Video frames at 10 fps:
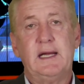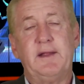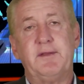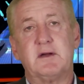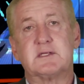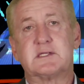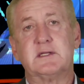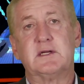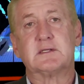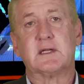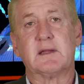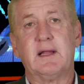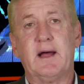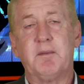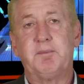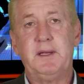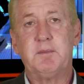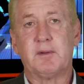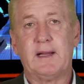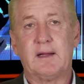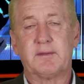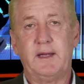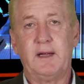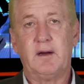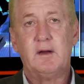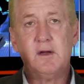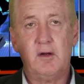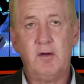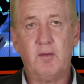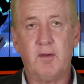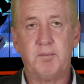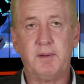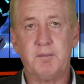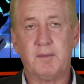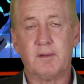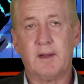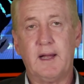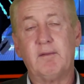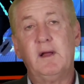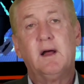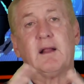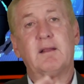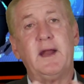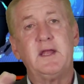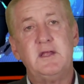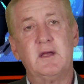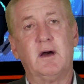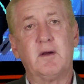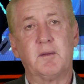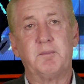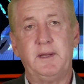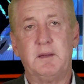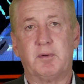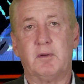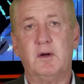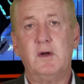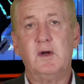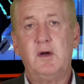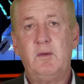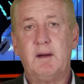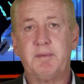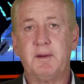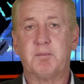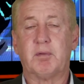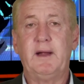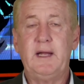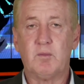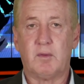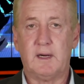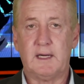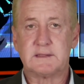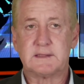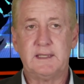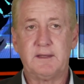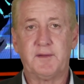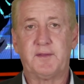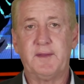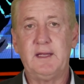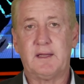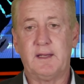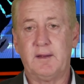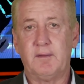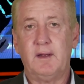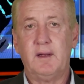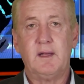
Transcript: And there's a lot of people out there who have been, a lot of younger people who have been brainwashed into thinking,